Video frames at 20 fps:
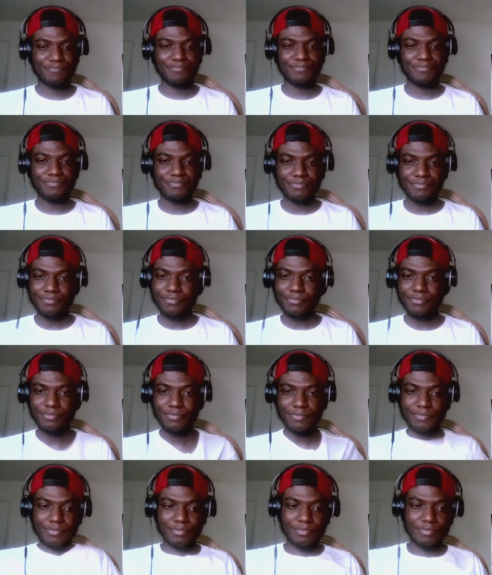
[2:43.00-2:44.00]

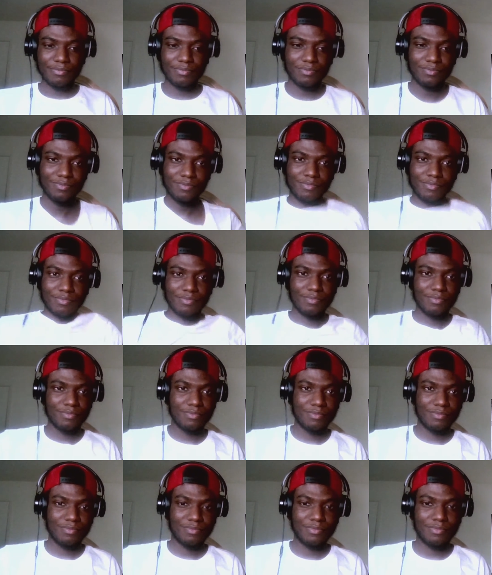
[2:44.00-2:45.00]

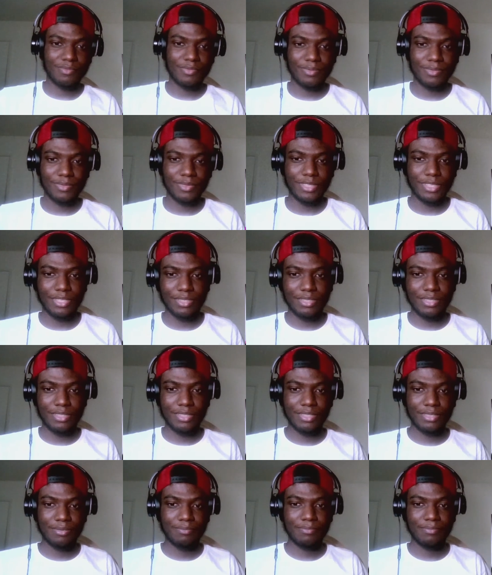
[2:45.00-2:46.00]

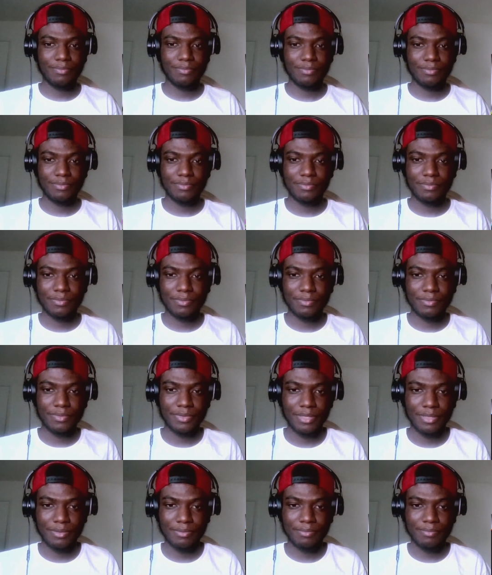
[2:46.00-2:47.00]

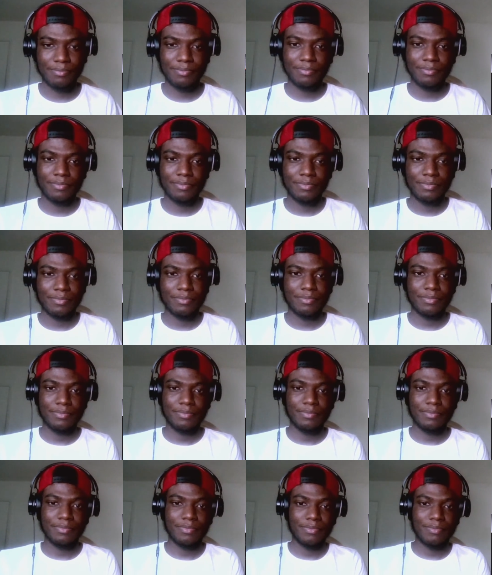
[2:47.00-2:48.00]

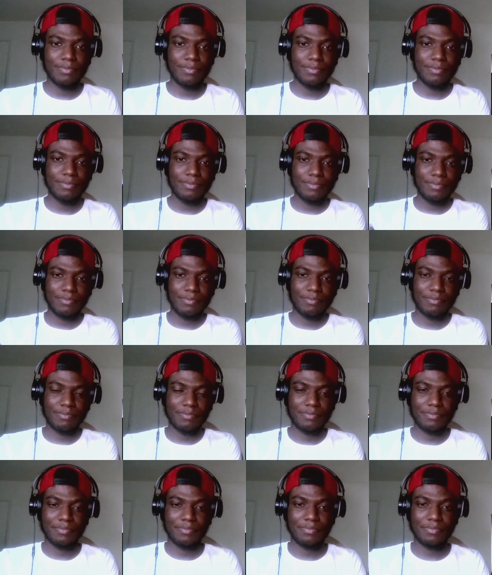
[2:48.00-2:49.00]

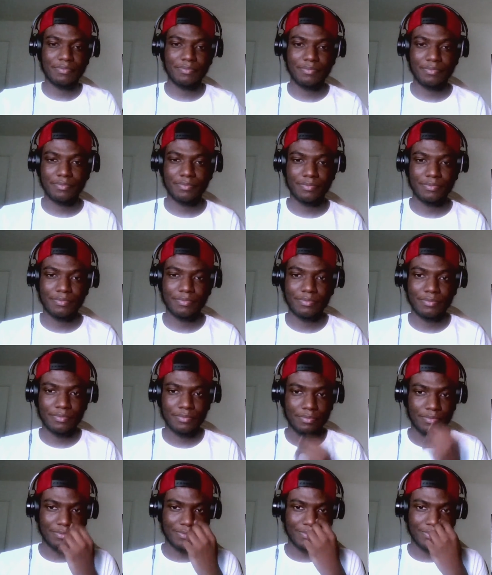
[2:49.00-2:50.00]

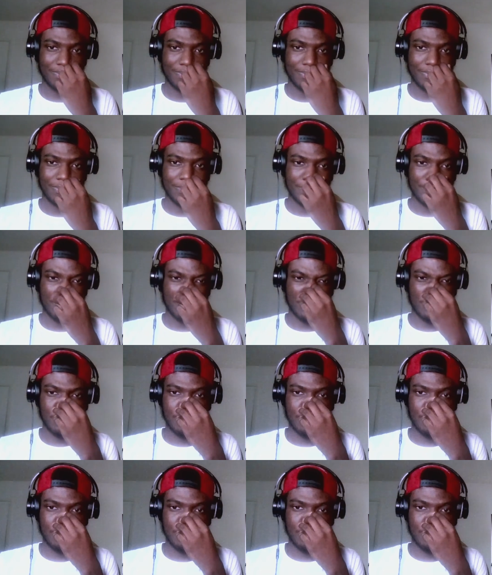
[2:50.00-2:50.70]
No one is speaking in this clip.